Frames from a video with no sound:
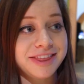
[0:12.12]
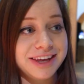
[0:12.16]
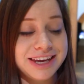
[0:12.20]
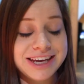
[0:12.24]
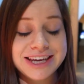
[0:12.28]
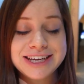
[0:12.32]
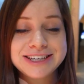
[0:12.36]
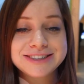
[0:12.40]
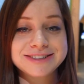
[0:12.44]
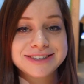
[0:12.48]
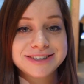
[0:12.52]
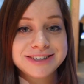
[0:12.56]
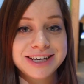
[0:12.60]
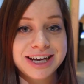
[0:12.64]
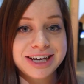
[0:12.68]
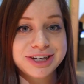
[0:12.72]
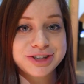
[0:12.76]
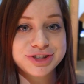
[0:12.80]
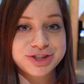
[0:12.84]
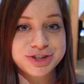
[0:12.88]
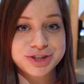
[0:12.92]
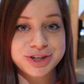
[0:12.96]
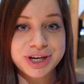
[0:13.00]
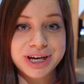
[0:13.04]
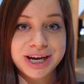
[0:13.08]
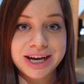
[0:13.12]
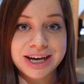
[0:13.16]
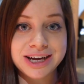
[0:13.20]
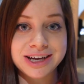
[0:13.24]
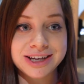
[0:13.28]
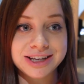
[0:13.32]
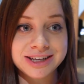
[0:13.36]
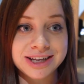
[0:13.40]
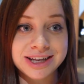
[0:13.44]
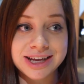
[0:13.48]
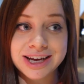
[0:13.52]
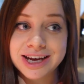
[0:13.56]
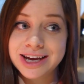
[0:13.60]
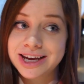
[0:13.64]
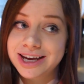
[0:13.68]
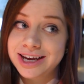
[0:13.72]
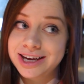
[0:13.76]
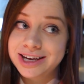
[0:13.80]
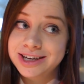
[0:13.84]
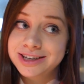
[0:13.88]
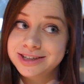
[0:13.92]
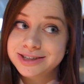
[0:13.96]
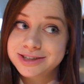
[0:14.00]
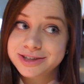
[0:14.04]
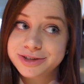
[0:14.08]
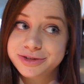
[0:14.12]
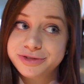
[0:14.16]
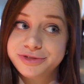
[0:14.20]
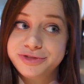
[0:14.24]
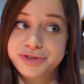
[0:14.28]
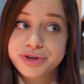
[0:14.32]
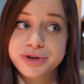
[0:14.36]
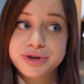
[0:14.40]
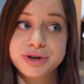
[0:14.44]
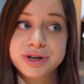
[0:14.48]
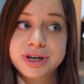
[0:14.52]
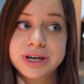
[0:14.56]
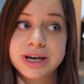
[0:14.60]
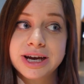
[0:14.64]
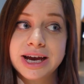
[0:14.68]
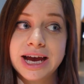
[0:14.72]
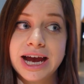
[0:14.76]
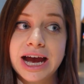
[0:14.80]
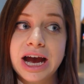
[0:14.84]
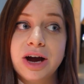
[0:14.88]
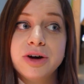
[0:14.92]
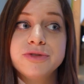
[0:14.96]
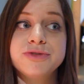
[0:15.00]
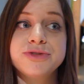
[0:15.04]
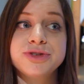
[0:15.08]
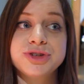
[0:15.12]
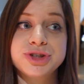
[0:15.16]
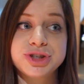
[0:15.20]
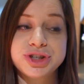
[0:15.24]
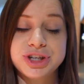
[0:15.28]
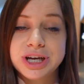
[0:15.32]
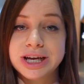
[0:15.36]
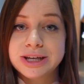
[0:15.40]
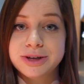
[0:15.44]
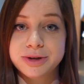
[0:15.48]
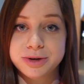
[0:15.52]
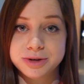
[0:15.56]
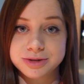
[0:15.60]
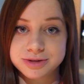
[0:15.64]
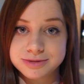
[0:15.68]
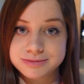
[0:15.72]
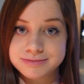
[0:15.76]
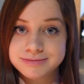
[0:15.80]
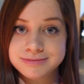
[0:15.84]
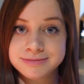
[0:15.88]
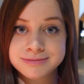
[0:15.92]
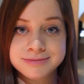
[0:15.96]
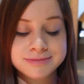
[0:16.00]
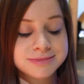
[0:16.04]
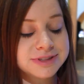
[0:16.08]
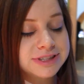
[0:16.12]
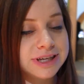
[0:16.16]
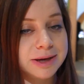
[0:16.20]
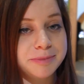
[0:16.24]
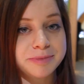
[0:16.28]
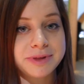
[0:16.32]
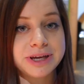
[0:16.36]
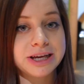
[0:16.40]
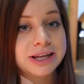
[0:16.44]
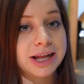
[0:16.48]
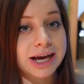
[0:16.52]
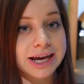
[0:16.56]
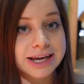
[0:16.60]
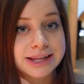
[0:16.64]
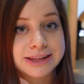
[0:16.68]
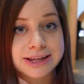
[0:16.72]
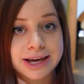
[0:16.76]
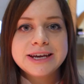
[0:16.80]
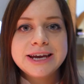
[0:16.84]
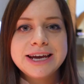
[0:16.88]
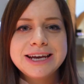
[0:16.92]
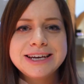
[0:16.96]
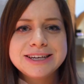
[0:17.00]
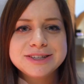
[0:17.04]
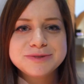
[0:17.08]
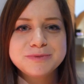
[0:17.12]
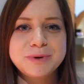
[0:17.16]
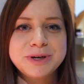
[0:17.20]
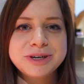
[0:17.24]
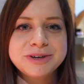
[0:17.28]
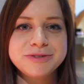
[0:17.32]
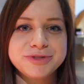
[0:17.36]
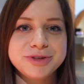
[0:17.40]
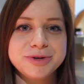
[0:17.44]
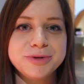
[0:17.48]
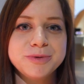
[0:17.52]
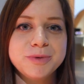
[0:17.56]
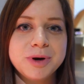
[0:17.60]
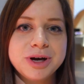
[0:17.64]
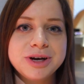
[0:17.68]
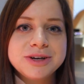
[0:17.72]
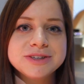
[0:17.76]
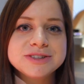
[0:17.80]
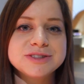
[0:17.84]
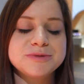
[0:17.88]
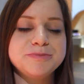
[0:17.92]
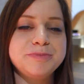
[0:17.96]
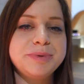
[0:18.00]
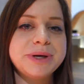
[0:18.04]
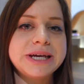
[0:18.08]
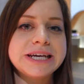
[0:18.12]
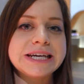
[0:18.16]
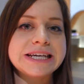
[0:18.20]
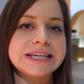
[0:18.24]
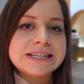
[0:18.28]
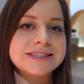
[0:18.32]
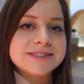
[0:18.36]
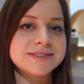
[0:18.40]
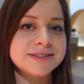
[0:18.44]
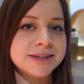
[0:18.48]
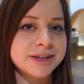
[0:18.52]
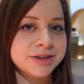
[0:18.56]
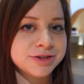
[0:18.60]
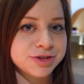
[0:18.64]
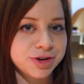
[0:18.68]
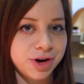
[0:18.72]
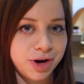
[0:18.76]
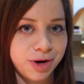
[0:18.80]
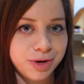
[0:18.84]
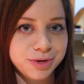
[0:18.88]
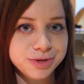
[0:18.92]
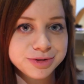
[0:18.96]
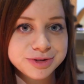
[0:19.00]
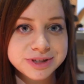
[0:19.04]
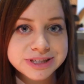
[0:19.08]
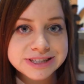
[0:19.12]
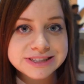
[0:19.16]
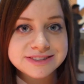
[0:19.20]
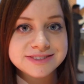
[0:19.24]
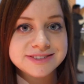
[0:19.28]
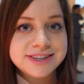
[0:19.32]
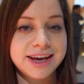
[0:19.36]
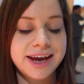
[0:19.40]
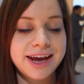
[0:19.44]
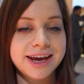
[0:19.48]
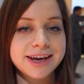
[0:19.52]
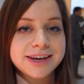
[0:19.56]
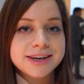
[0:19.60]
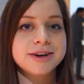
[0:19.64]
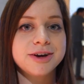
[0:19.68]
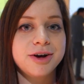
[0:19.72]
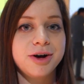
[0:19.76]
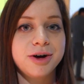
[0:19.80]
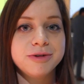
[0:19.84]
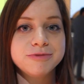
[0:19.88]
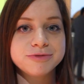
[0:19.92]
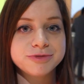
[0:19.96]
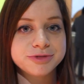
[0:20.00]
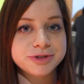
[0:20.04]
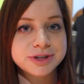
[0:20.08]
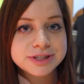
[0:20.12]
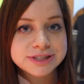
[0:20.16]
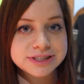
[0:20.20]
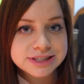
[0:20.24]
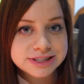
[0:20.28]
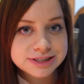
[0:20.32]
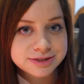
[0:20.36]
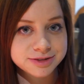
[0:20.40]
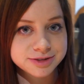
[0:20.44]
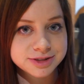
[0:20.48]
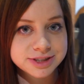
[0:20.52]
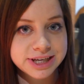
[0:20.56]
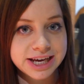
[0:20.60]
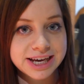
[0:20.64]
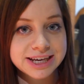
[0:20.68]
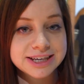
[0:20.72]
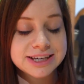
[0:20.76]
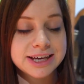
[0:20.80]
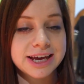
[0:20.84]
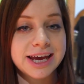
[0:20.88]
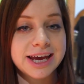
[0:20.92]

The Internationale Funkausstellung, something like that. It is one of the world's biggest and oldest tech conferences or tech